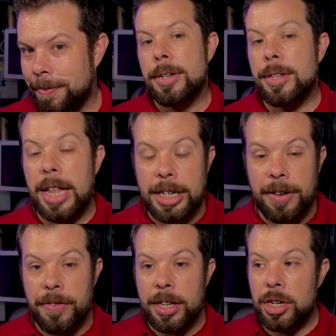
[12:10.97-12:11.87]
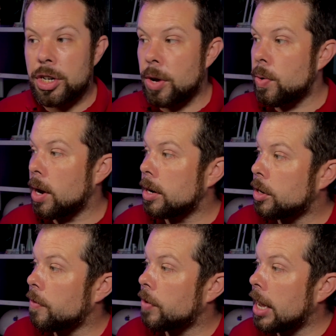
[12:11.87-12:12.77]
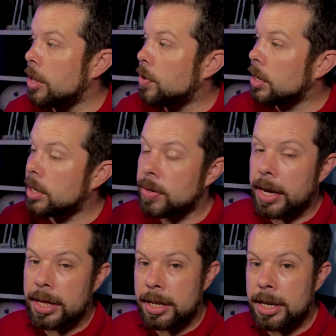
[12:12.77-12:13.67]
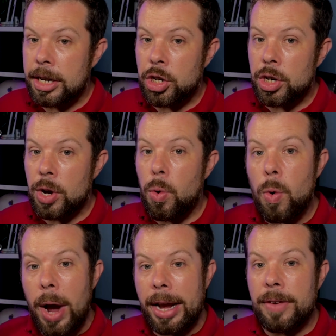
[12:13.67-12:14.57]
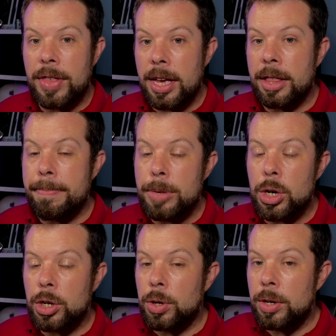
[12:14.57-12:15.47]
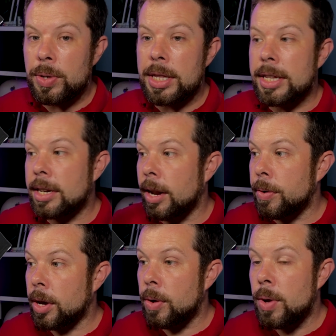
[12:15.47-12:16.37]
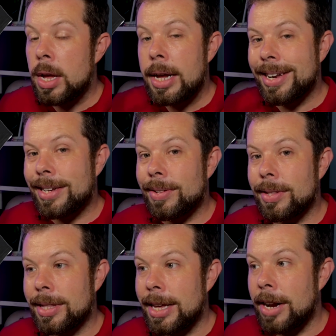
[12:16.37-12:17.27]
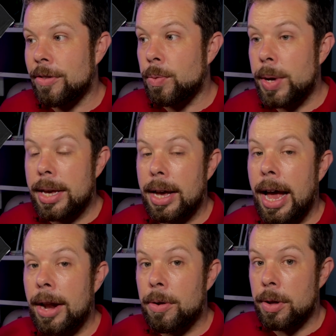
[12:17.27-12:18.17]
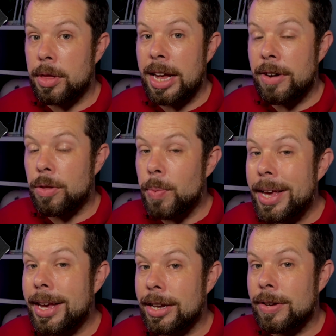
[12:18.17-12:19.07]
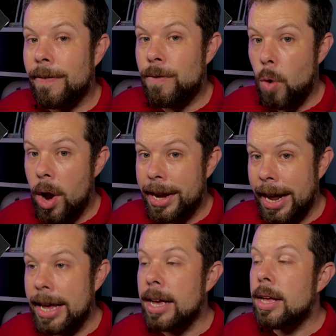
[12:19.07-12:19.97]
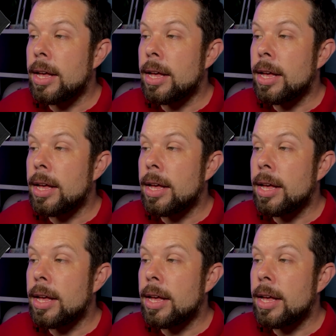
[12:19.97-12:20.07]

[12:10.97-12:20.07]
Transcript: So that's it for this show. Don't forget you can still get the t-shirt or any of the other merch using this logo until the end of the week. And the end of the week is Friday.